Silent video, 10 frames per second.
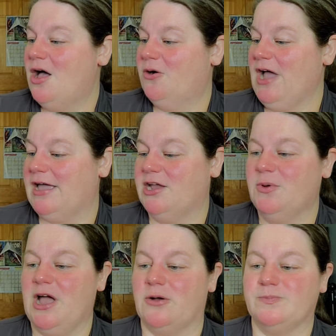Okay, here
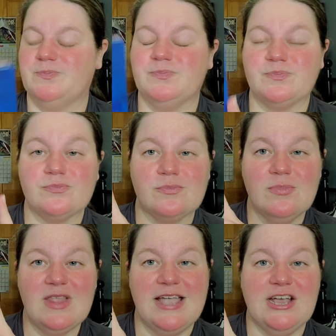we go.
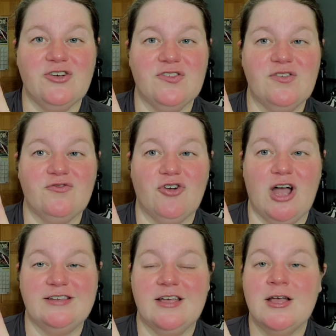Here's the
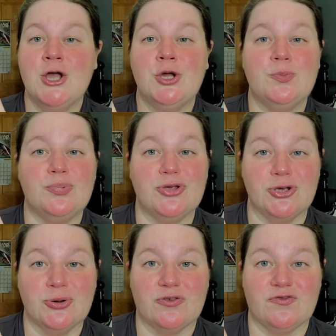front.
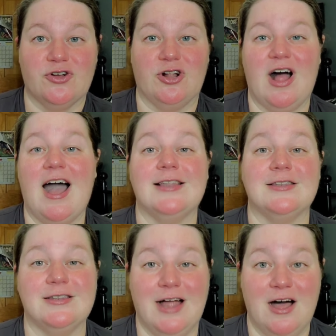Beautiful. I
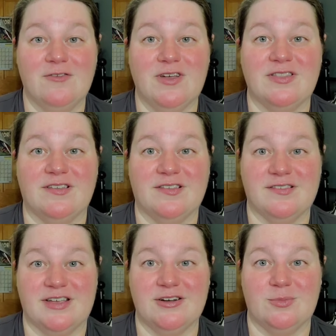love this
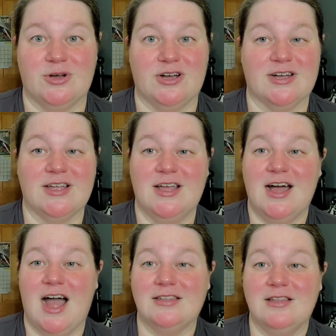steel book.
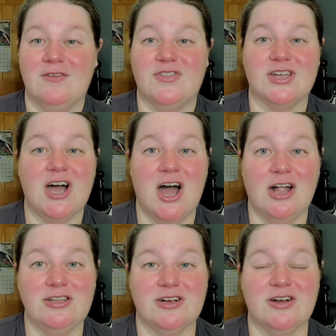I love the
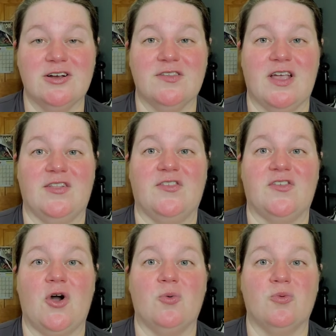colors. It's
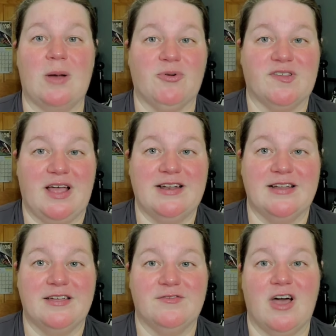so
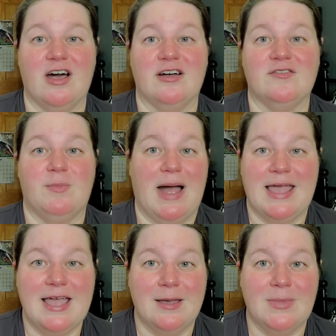representative of
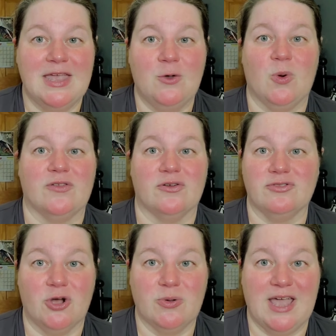Miami, where they're
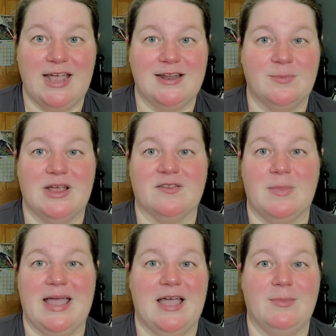located, because
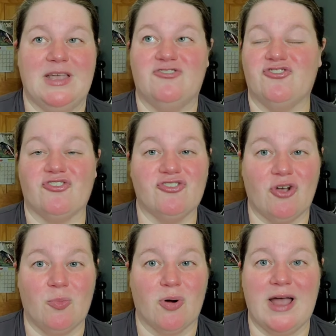Miami is just
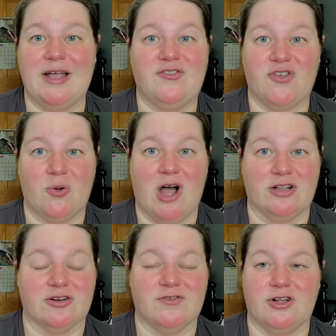so bright and so
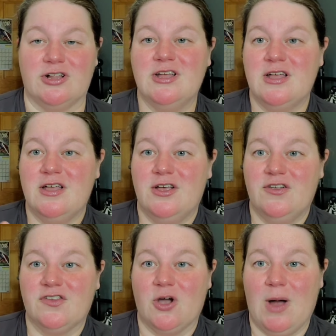colorful.
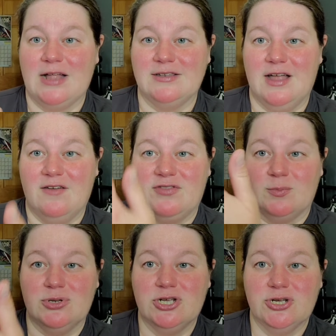So I love the
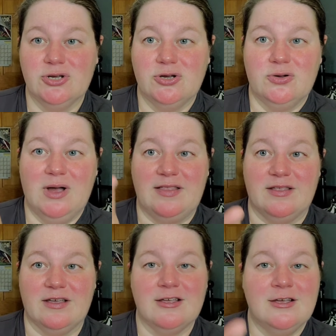blue and
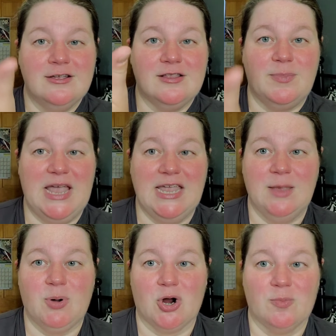the
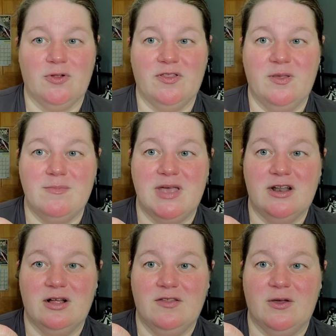pinky purple in the
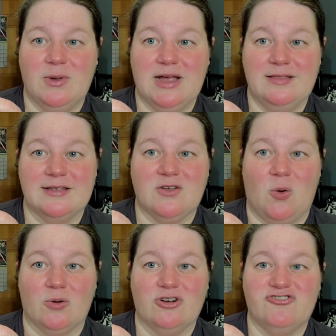middle. And then we got like the
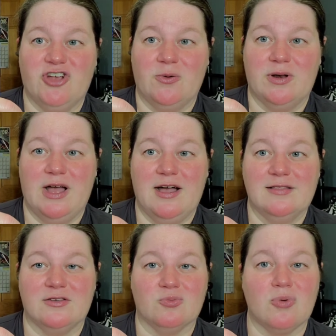orange going
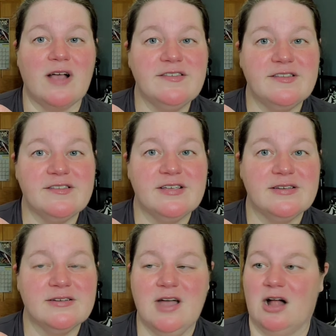on, the rust
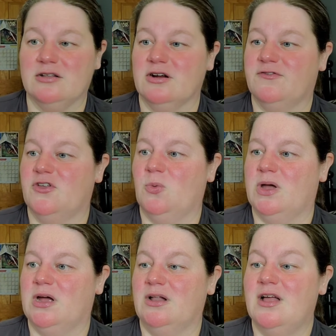color, if you
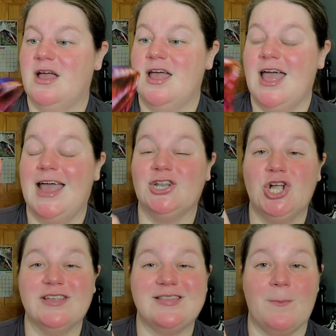will. And
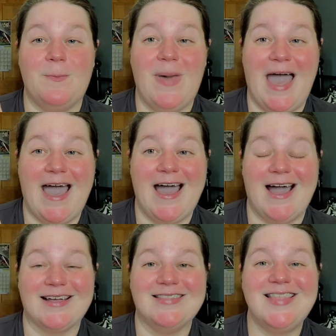look at the
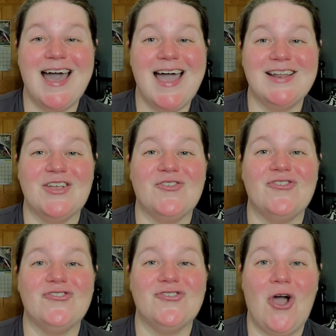back. That is
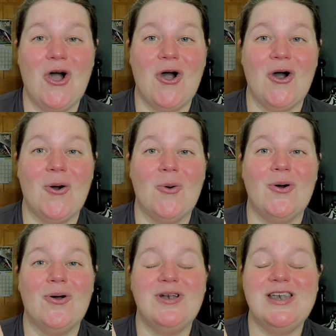so
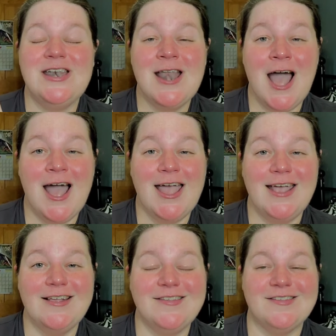
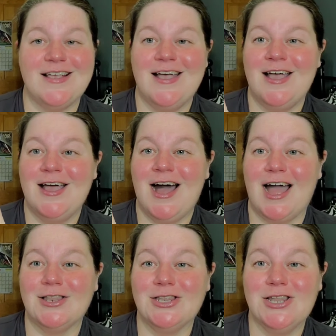nice.
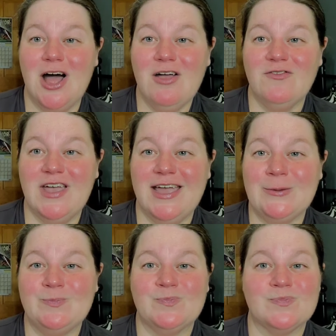I love it.